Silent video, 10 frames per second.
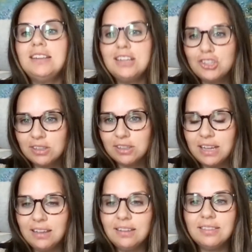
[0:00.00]

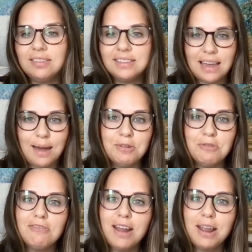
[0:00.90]
additionally, this
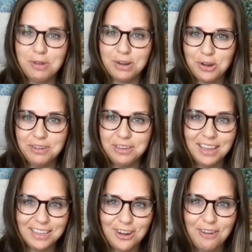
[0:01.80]
happened right when COVID
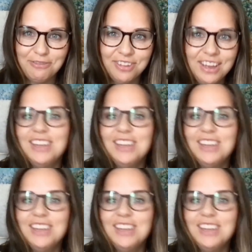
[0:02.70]
kicked off.